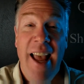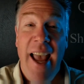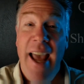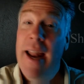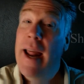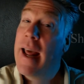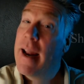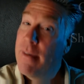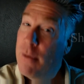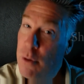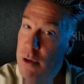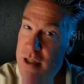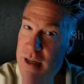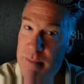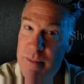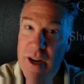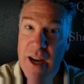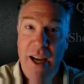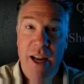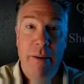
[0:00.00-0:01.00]
And, and of course,
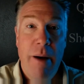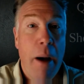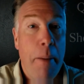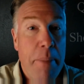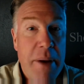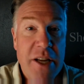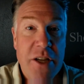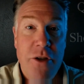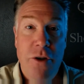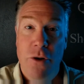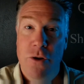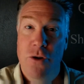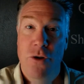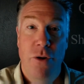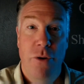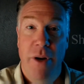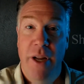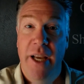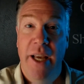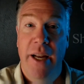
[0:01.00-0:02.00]
I'm talking about pistol
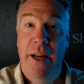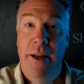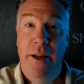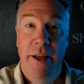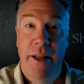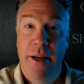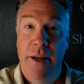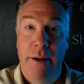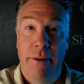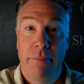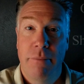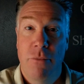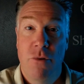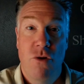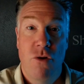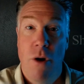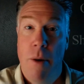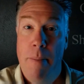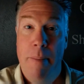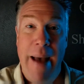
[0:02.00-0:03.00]
shooting in a, in a
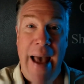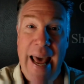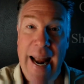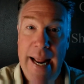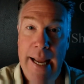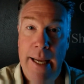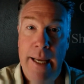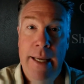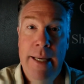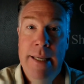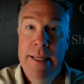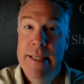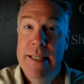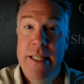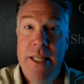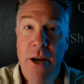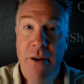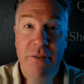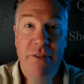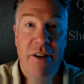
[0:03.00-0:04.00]
dramatic
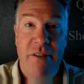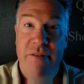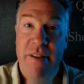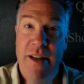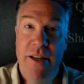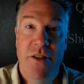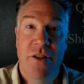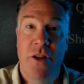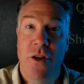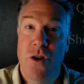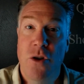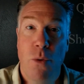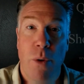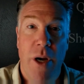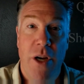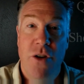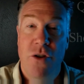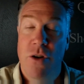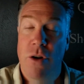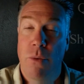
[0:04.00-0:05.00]
self defense
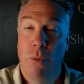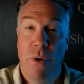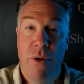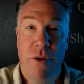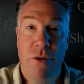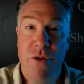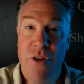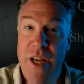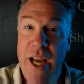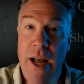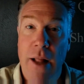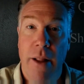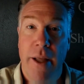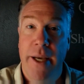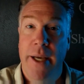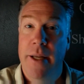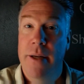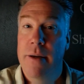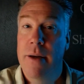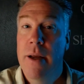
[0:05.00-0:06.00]
situation where there's
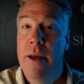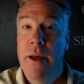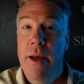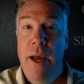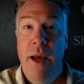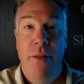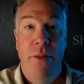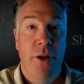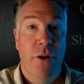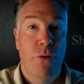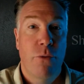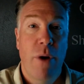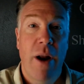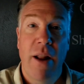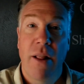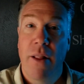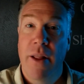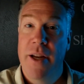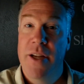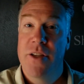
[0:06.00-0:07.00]
yelling and, and the
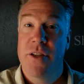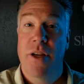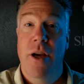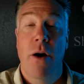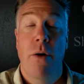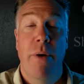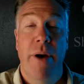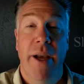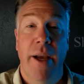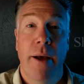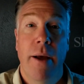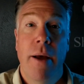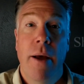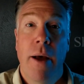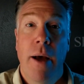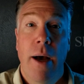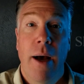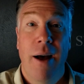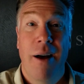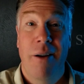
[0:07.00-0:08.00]
adrenaline is going.
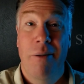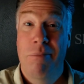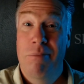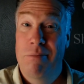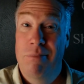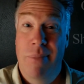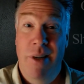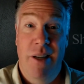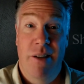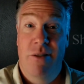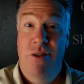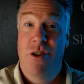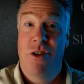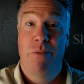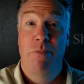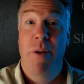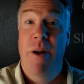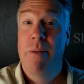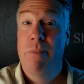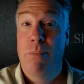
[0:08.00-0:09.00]
Uh, it's
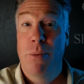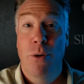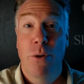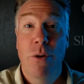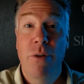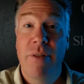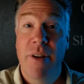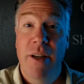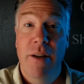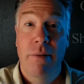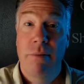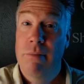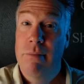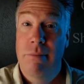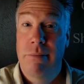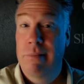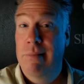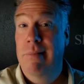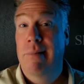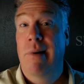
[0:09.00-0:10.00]
just been
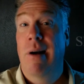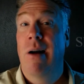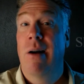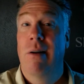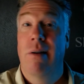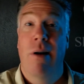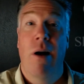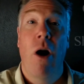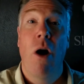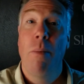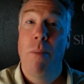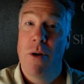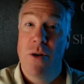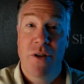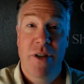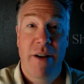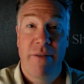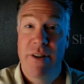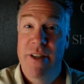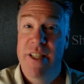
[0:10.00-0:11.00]
proven
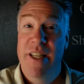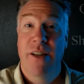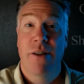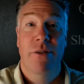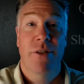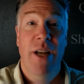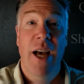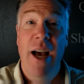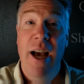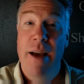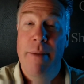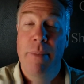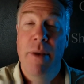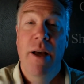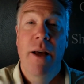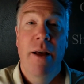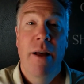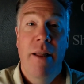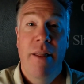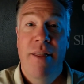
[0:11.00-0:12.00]
almost every single
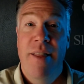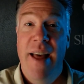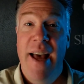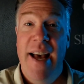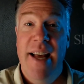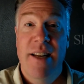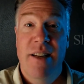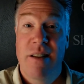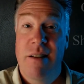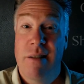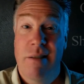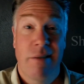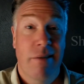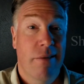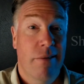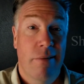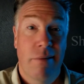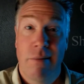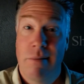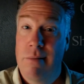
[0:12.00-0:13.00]
time that
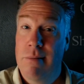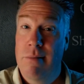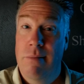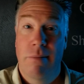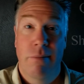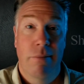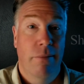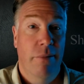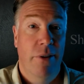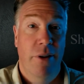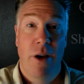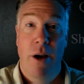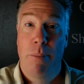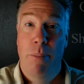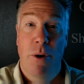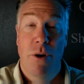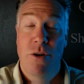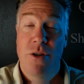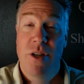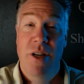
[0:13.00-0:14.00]
a
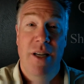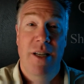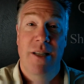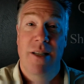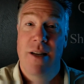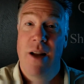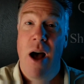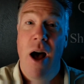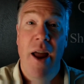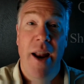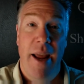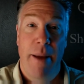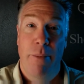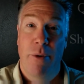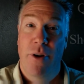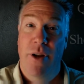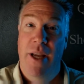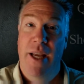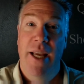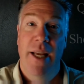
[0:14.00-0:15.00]
person is not
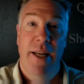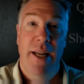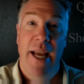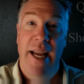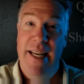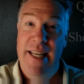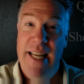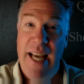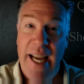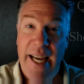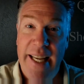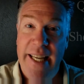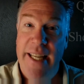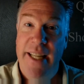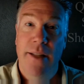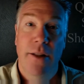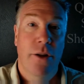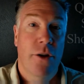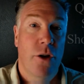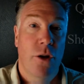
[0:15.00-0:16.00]
able to hit a
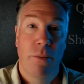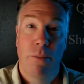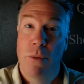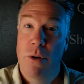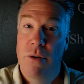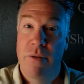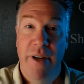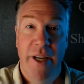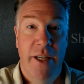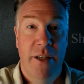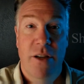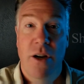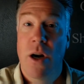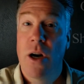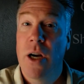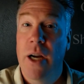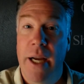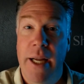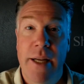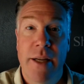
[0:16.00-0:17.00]
tiny little moving
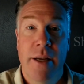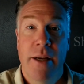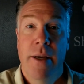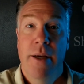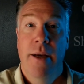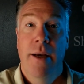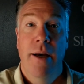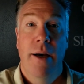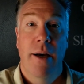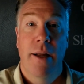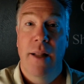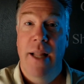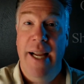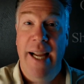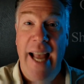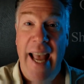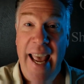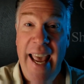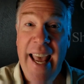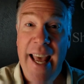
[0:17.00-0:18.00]
target uh,
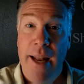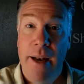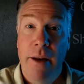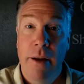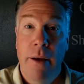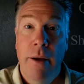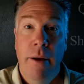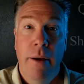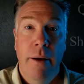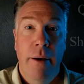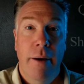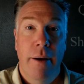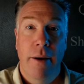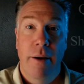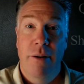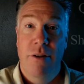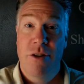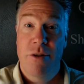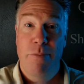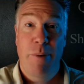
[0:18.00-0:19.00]
like a hand
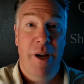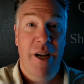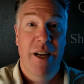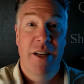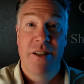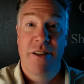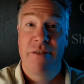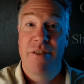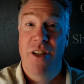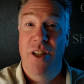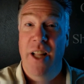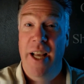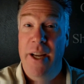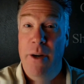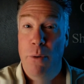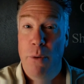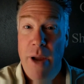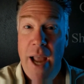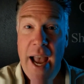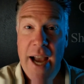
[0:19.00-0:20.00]
uh, just because of
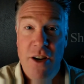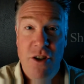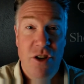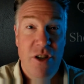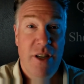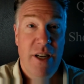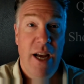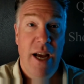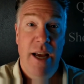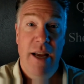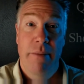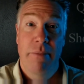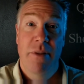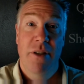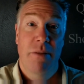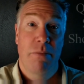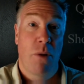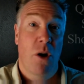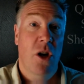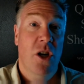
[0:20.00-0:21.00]
delayed reaction
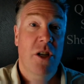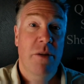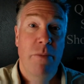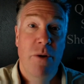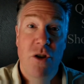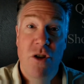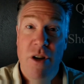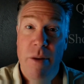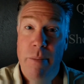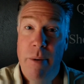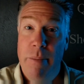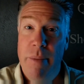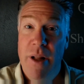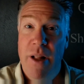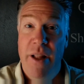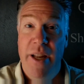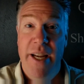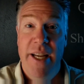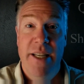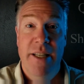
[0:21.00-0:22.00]
times, marksmanship
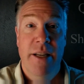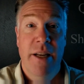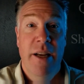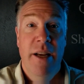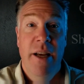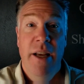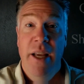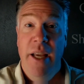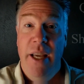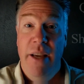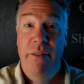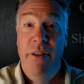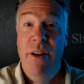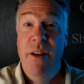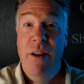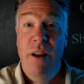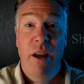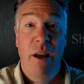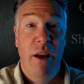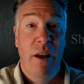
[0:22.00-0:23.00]
abilities.
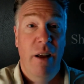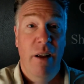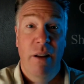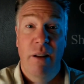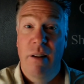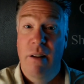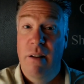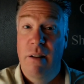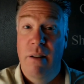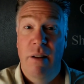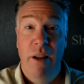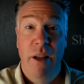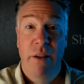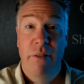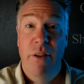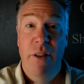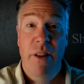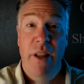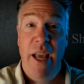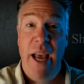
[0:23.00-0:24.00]
Even, uh,
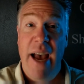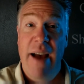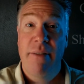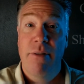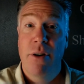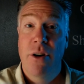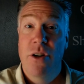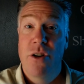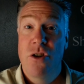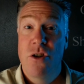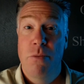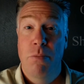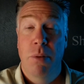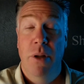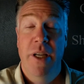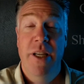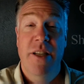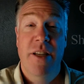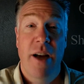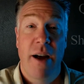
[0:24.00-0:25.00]
even the average
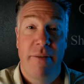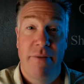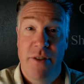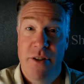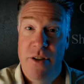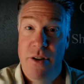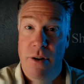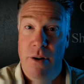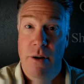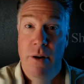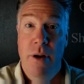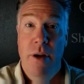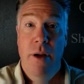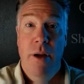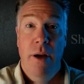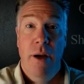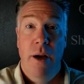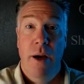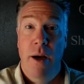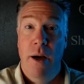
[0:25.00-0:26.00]
police officer
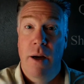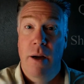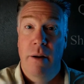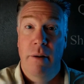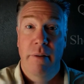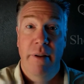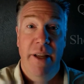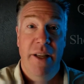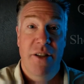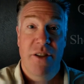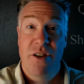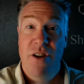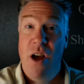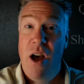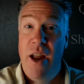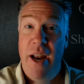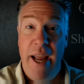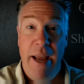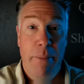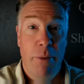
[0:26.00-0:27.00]
uh, is
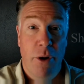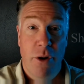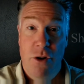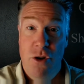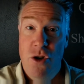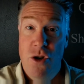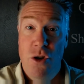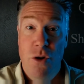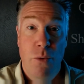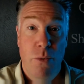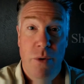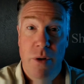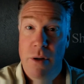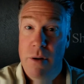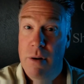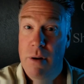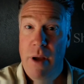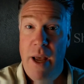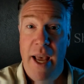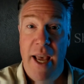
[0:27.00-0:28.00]
not able to
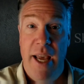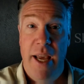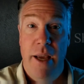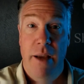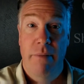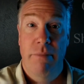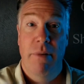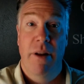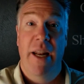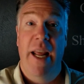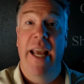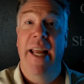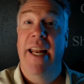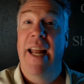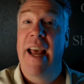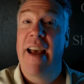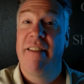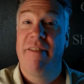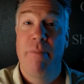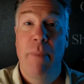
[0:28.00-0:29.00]
shoot a, an
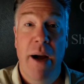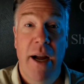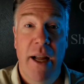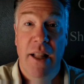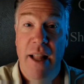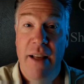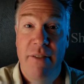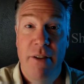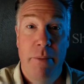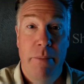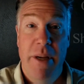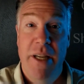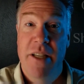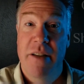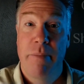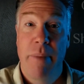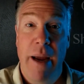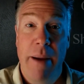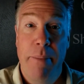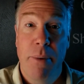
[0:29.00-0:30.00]
8.5 11
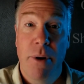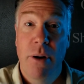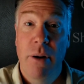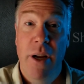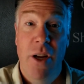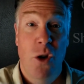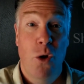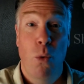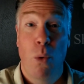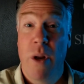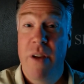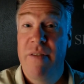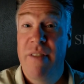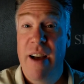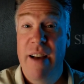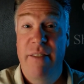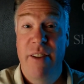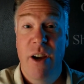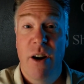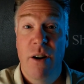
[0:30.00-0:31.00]
piece of paper at
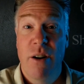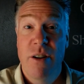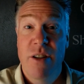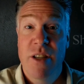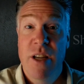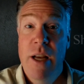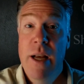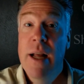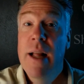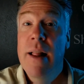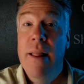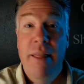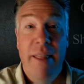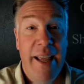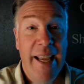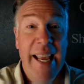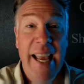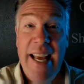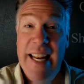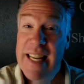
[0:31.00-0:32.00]
25 yards.
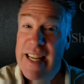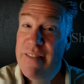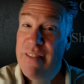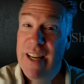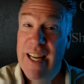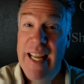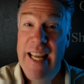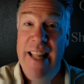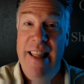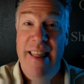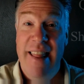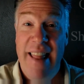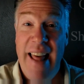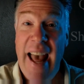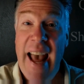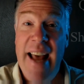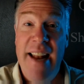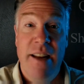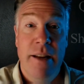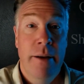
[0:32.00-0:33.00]
They can't even hit
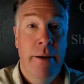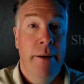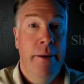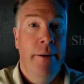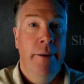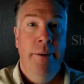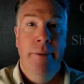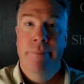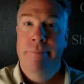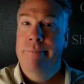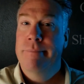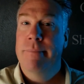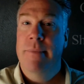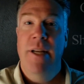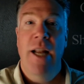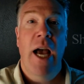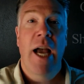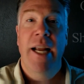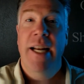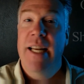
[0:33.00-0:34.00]
that
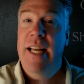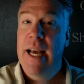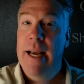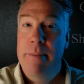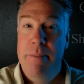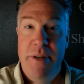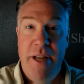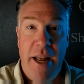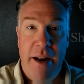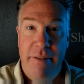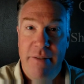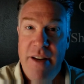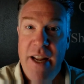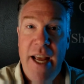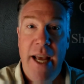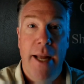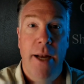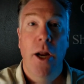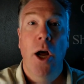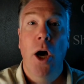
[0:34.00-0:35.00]
nine times out of
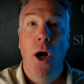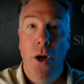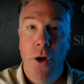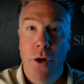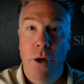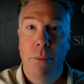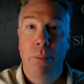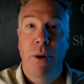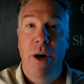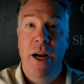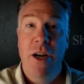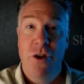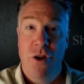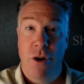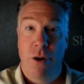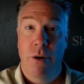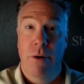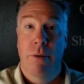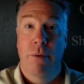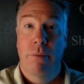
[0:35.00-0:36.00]
10 under
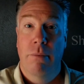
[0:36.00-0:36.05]
pressure.